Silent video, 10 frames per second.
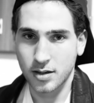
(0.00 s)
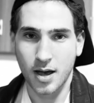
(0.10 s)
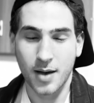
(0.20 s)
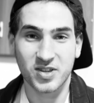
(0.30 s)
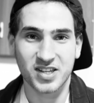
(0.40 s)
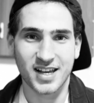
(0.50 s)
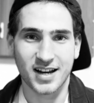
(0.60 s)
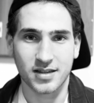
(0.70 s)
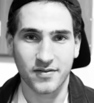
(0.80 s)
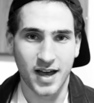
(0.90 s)
I'm
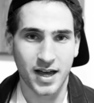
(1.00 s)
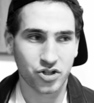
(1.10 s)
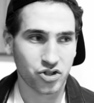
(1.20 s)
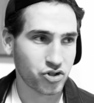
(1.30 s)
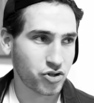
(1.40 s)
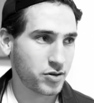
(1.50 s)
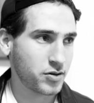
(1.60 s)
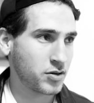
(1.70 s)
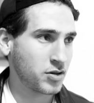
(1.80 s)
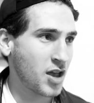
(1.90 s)
Detective Ash.
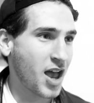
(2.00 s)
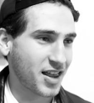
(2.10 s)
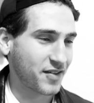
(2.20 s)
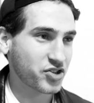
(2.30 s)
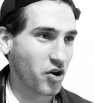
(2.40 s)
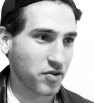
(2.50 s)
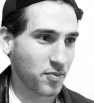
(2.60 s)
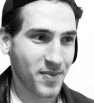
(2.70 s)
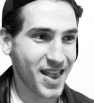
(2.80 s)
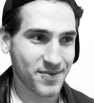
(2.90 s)
I've solved
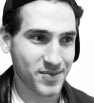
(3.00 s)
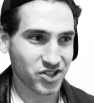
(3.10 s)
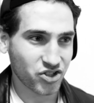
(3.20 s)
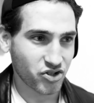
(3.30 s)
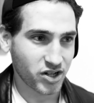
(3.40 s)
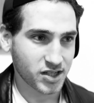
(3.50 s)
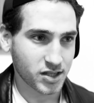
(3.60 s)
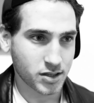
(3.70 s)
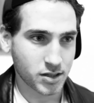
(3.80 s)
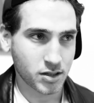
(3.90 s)
many
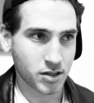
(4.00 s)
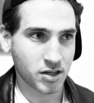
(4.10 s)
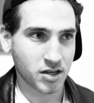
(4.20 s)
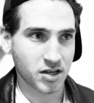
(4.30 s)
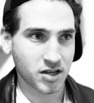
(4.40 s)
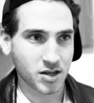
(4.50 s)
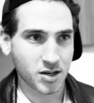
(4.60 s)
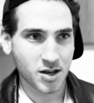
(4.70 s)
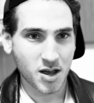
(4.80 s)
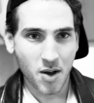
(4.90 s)
mysteries,
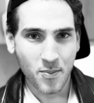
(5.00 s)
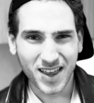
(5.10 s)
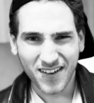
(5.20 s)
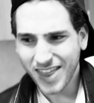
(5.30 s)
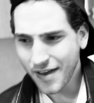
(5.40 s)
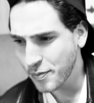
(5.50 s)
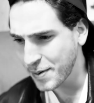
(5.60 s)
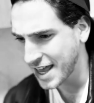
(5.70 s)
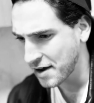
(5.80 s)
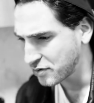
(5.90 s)
but I've never
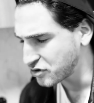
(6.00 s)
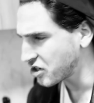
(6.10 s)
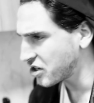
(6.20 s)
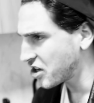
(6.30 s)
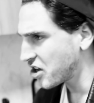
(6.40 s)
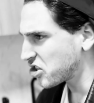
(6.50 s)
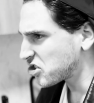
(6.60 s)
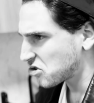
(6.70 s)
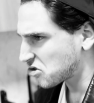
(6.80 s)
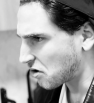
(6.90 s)
been able
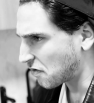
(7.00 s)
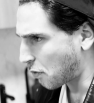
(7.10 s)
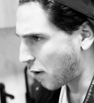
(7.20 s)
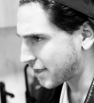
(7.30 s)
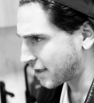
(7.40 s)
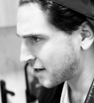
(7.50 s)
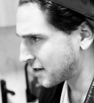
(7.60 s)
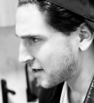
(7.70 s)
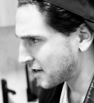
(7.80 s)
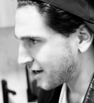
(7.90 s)
to solve one.
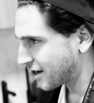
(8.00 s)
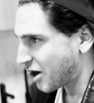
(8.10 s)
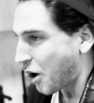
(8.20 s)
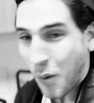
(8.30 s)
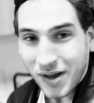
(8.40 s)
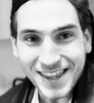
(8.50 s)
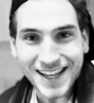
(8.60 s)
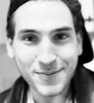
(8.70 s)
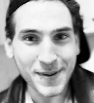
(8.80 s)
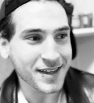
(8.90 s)
One
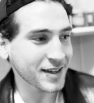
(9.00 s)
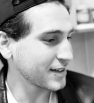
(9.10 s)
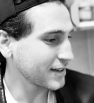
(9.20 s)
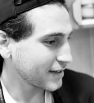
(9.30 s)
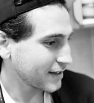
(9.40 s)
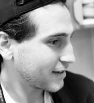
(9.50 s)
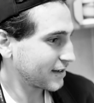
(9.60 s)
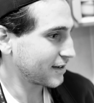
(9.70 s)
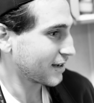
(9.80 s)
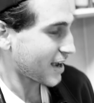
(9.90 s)
that's been
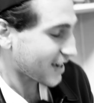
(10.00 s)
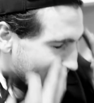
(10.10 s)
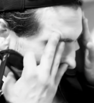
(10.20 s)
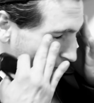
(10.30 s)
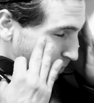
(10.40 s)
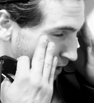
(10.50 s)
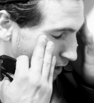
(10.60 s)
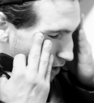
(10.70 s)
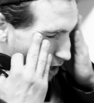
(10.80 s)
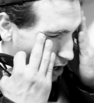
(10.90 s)
killing me,
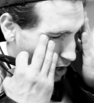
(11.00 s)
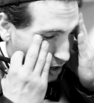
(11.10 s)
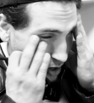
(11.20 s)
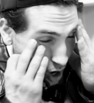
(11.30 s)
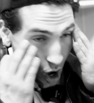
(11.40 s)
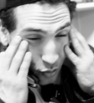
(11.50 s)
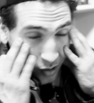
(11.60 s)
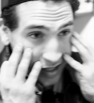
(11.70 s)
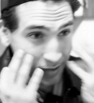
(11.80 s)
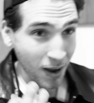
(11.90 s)

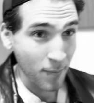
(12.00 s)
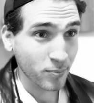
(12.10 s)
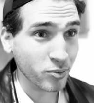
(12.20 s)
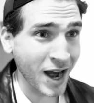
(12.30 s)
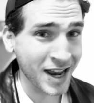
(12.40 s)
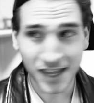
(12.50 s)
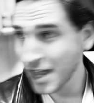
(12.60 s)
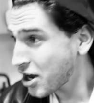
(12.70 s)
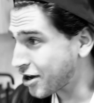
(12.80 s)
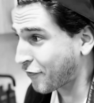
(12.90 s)
ruining my brain,
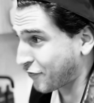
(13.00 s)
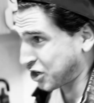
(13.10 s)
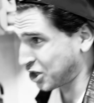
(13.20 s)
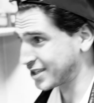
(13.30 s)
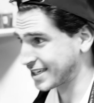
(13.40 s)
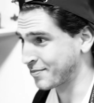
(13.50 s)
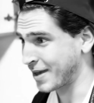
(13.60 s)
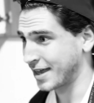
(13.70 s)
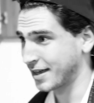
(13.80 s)
confusing me.